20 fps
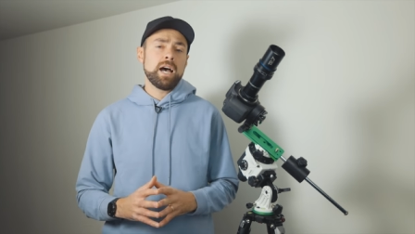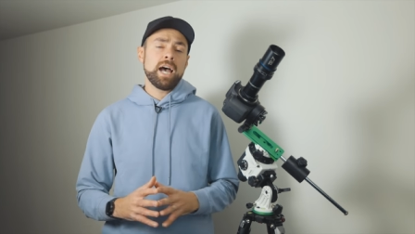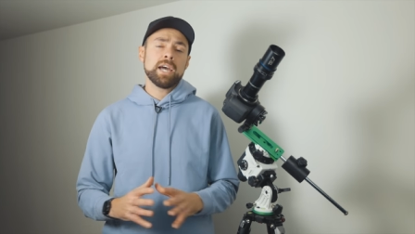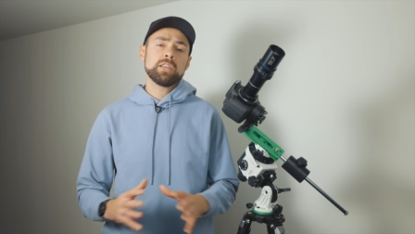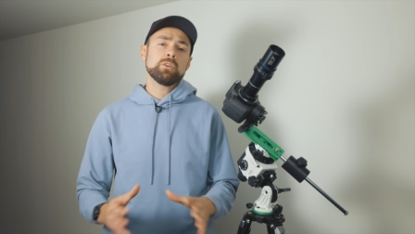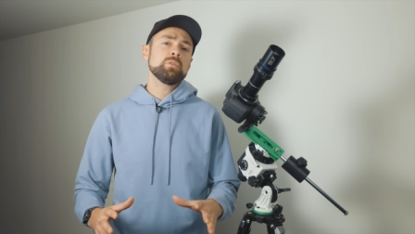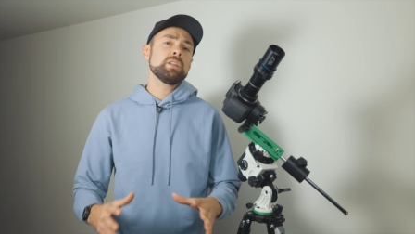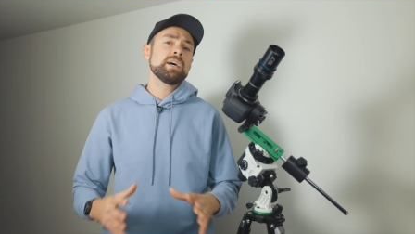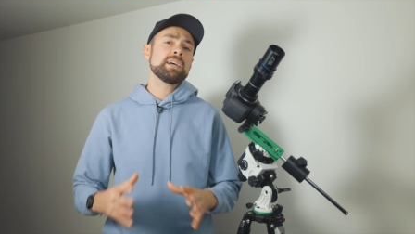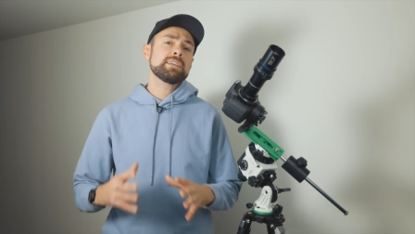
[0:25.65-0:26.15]
I
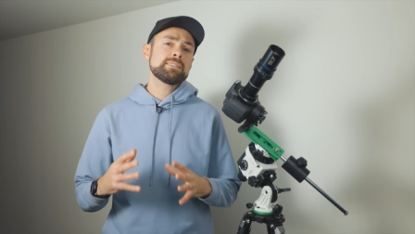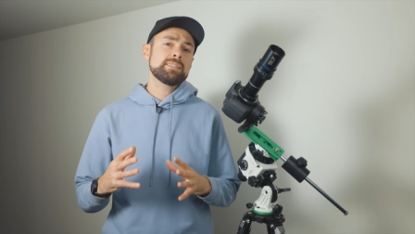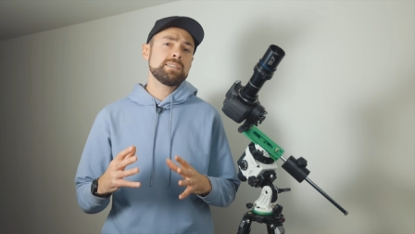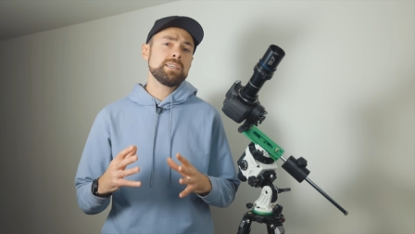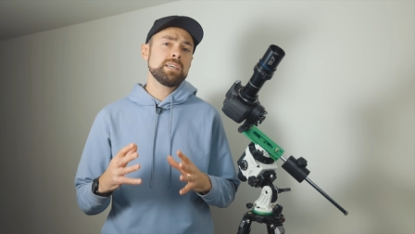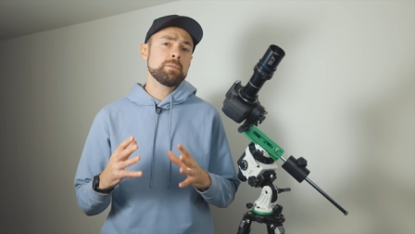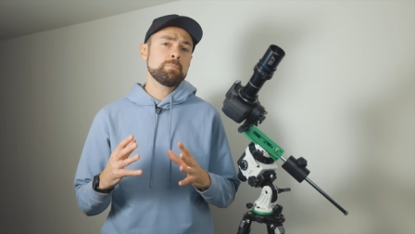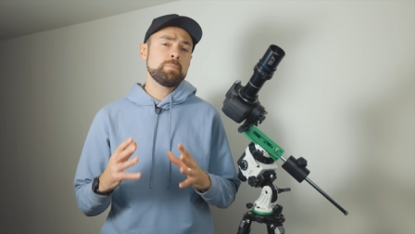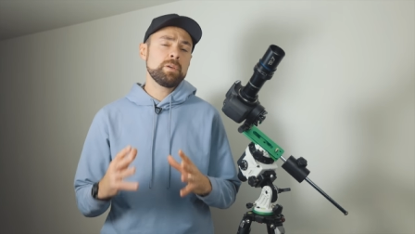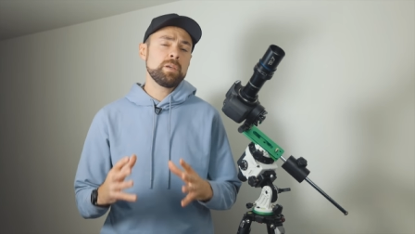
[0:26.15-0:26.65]
don't like
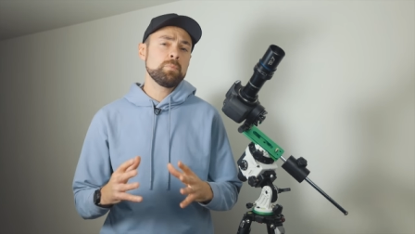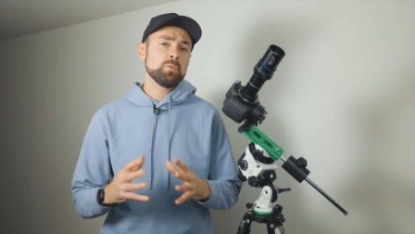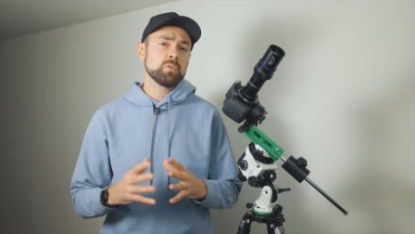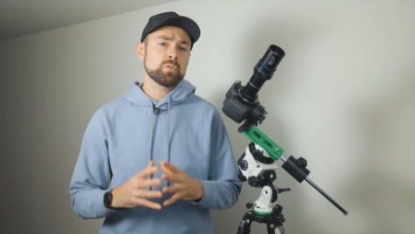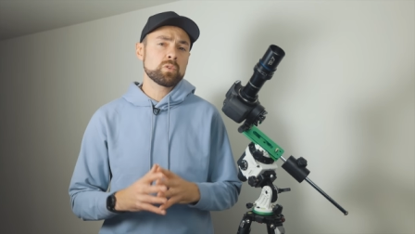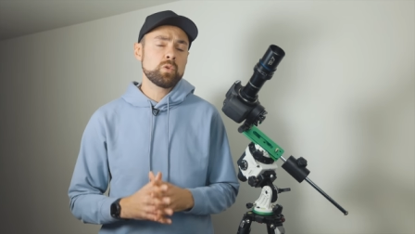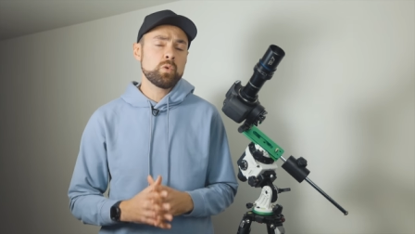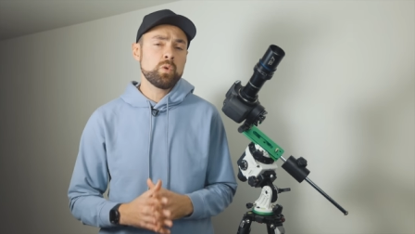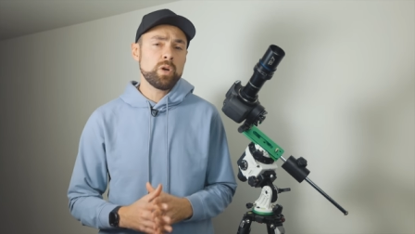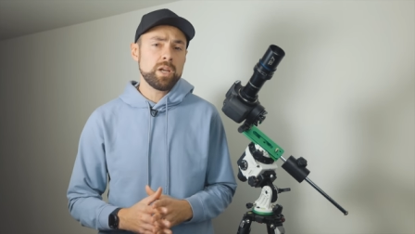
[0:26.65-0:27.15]
seeing people
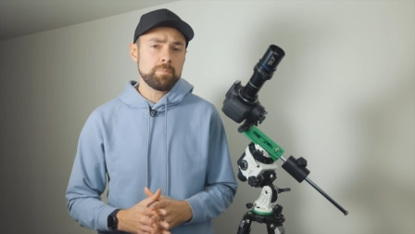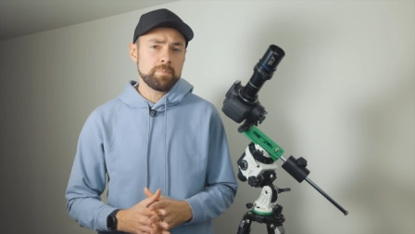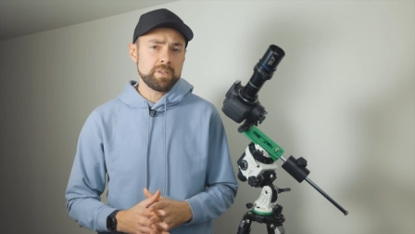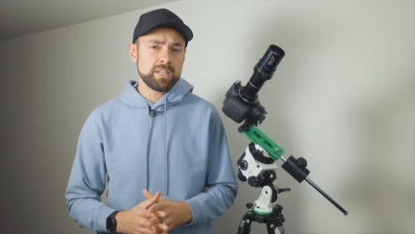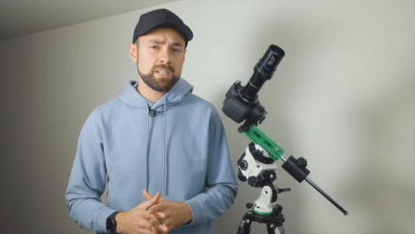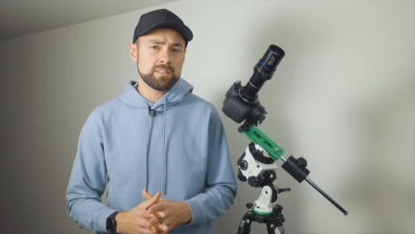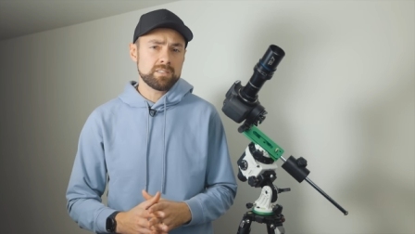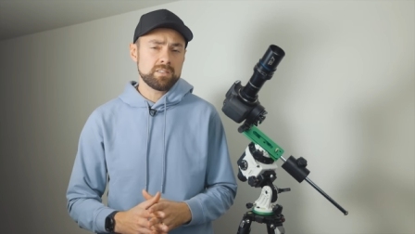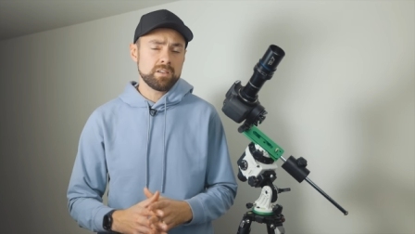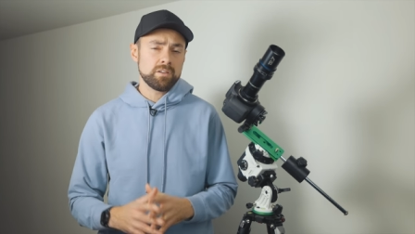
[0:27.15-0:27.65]
quit
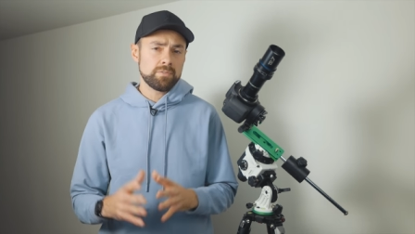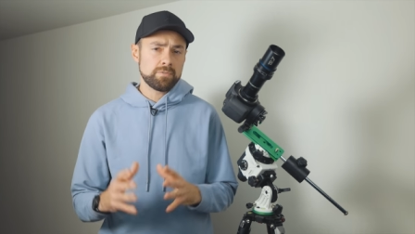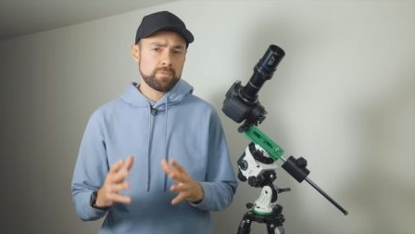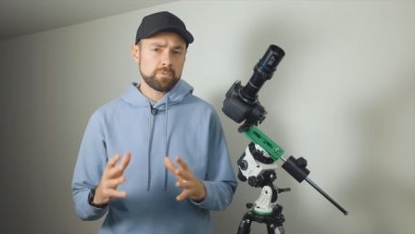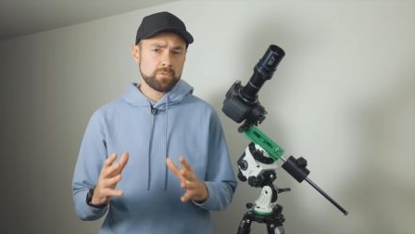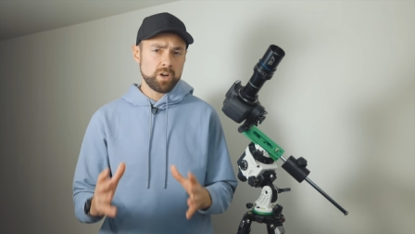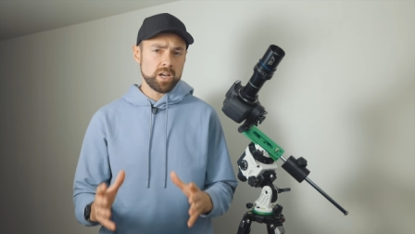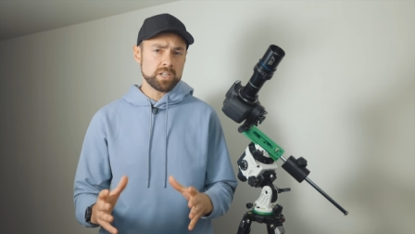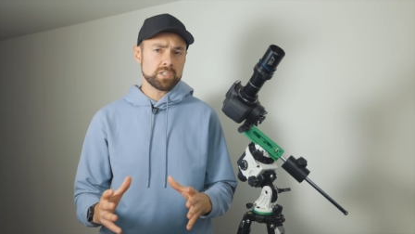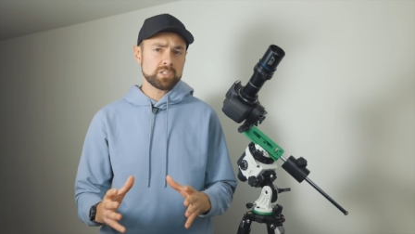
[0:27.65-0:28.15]
because they're
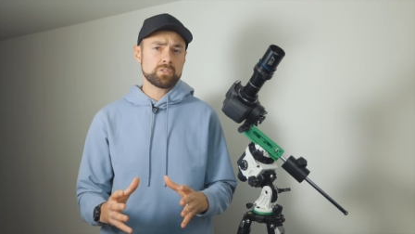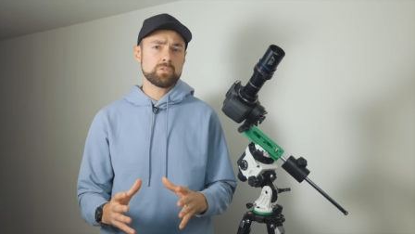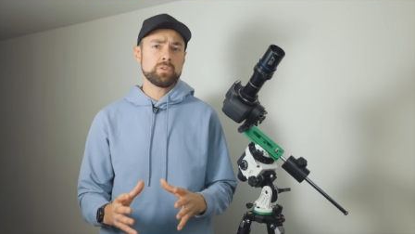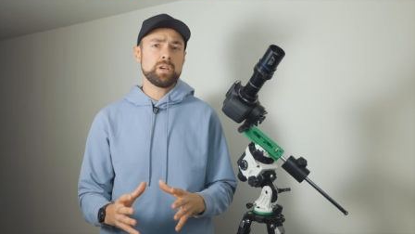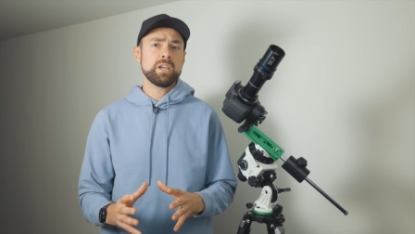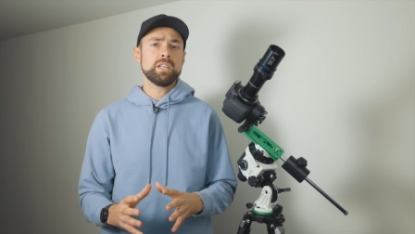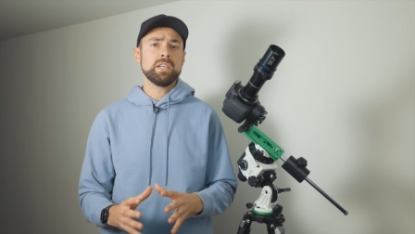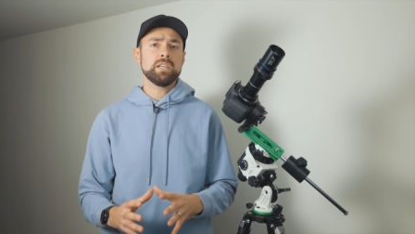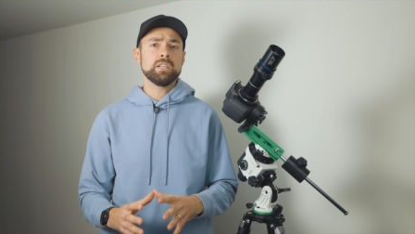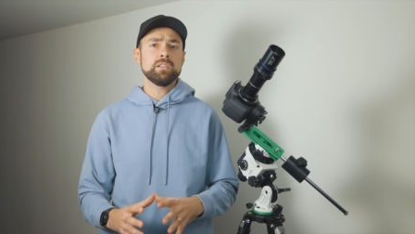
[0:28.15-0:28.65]

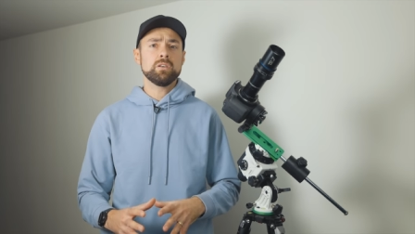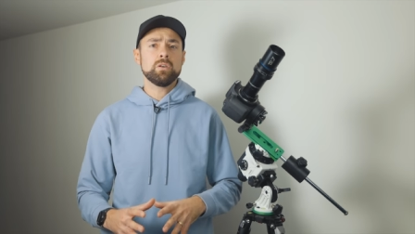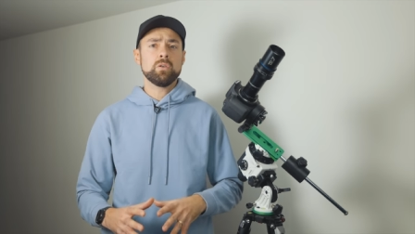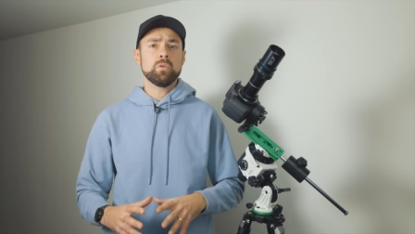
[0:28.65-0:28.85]
frustrated